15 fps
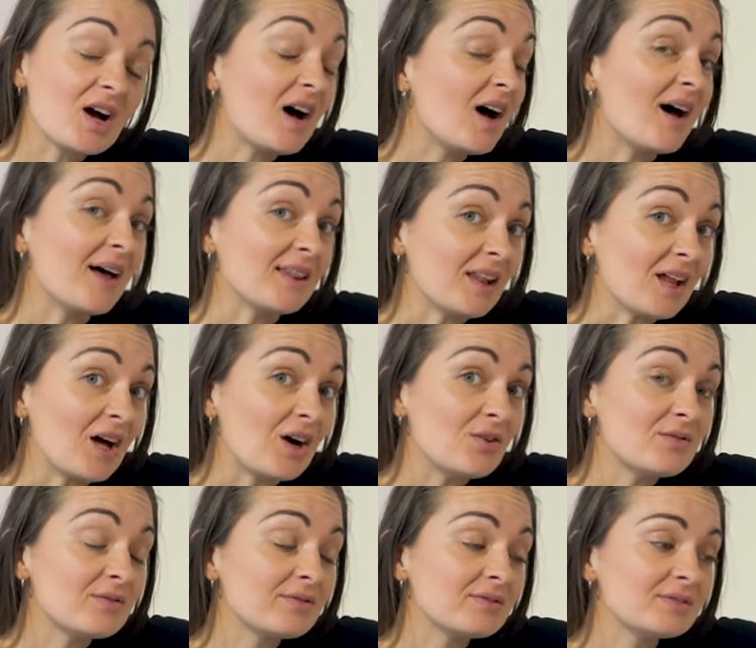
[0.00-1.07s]
I
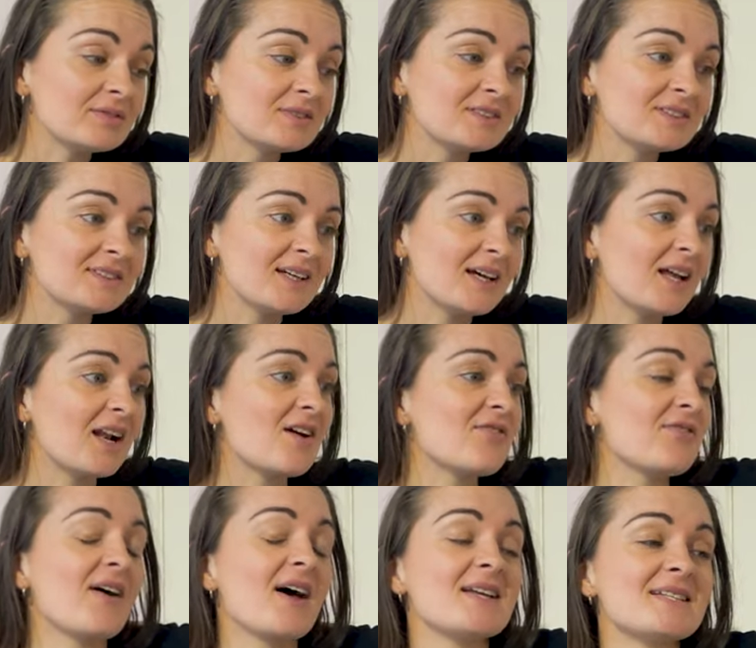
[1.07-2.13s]
love, and I
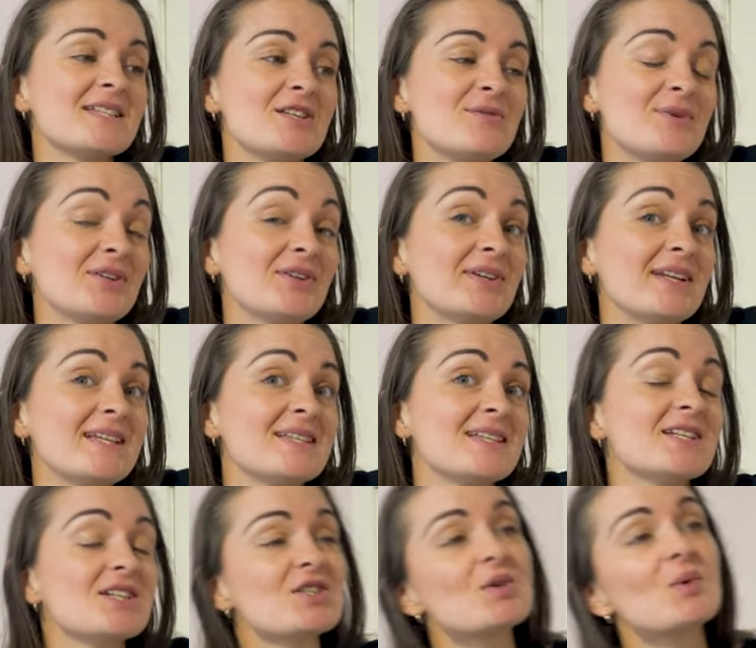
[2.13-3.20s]
find them a lot
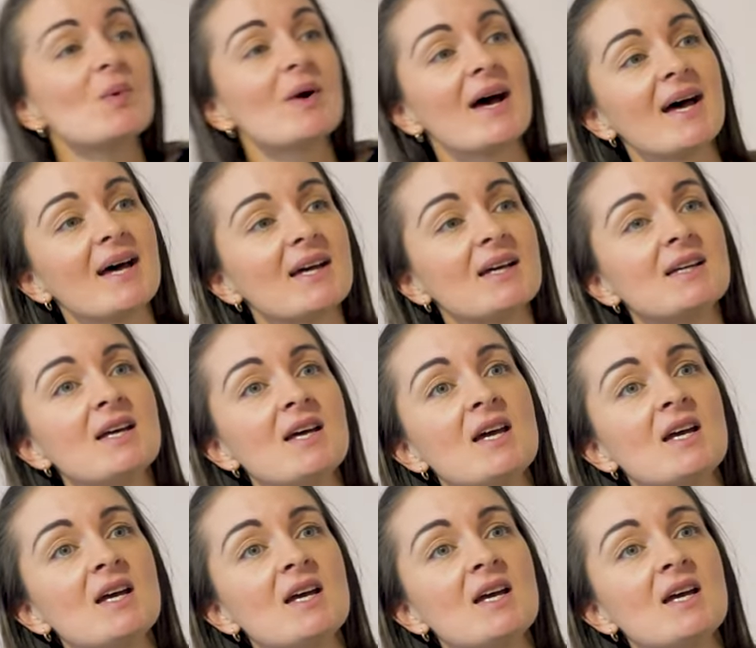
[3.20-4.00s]
easier to wear